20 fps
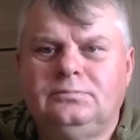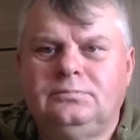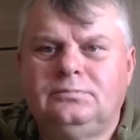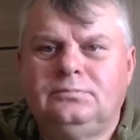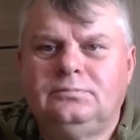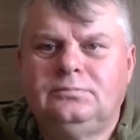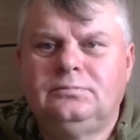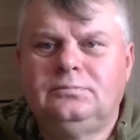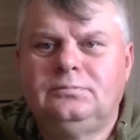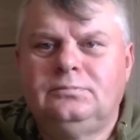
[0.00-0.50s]

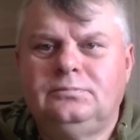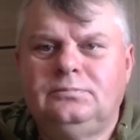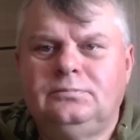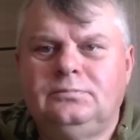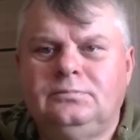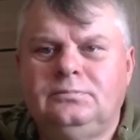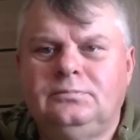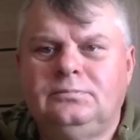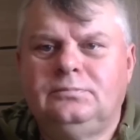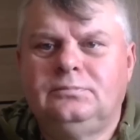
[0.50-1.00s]

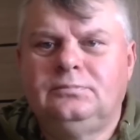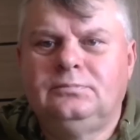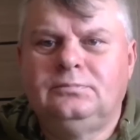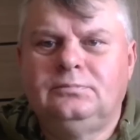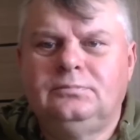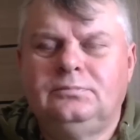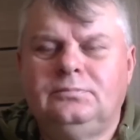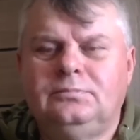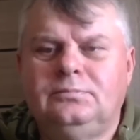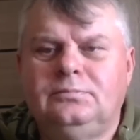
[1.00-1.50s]

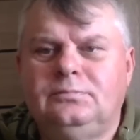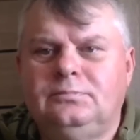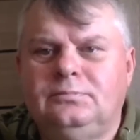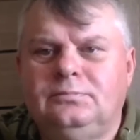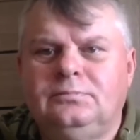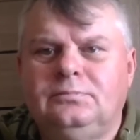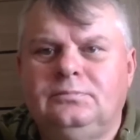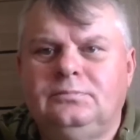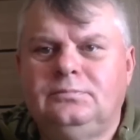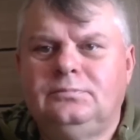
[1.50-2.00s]

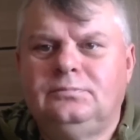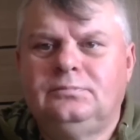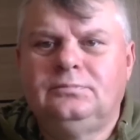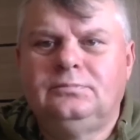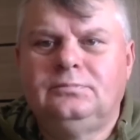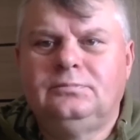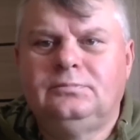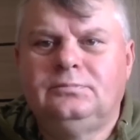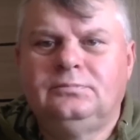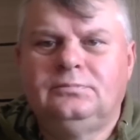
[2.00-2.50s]

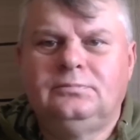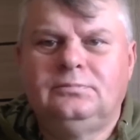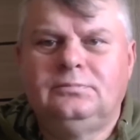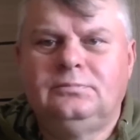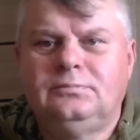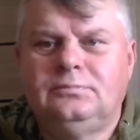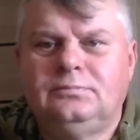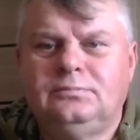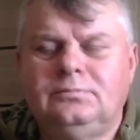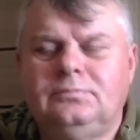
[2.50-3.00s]

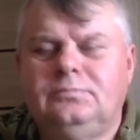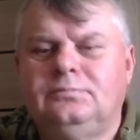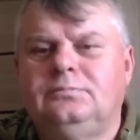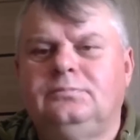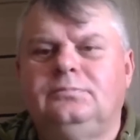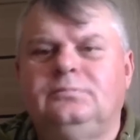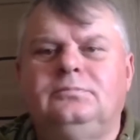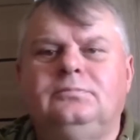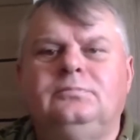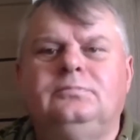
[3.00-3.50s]

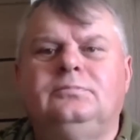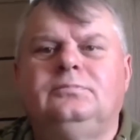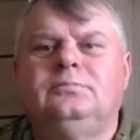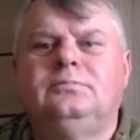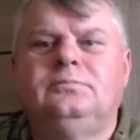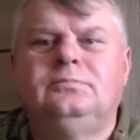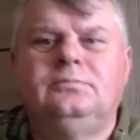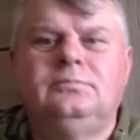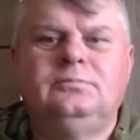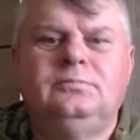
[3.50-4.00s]

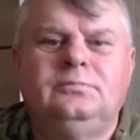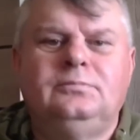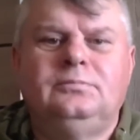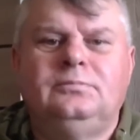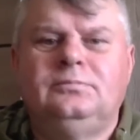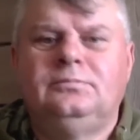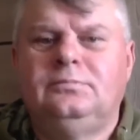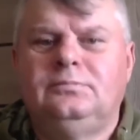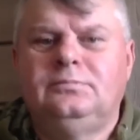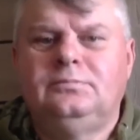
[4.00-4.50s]

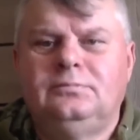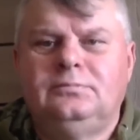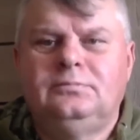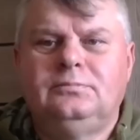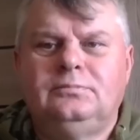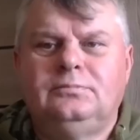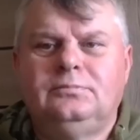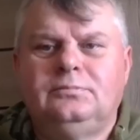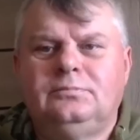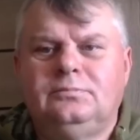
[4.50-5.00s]

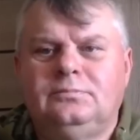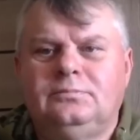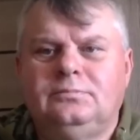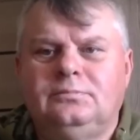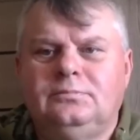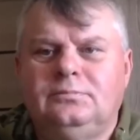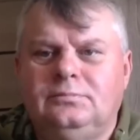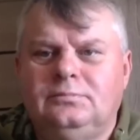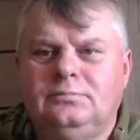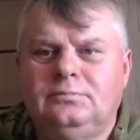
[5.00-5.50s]

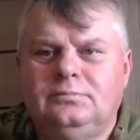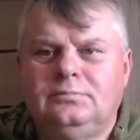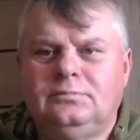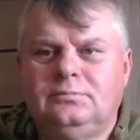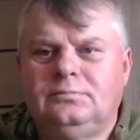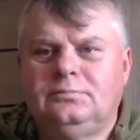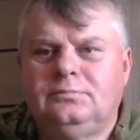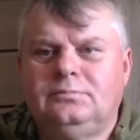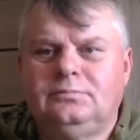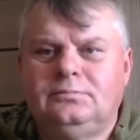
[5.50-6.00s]

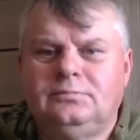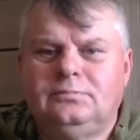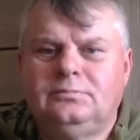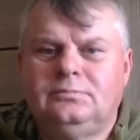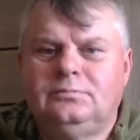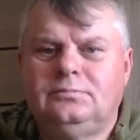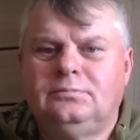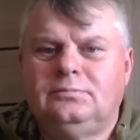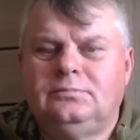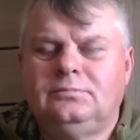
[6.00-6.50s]

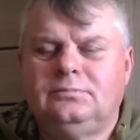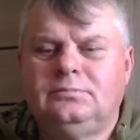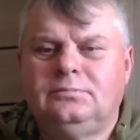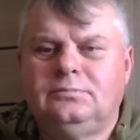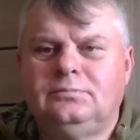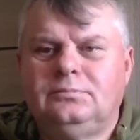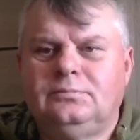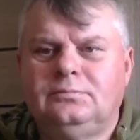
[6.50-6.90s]
This person isn't speaking.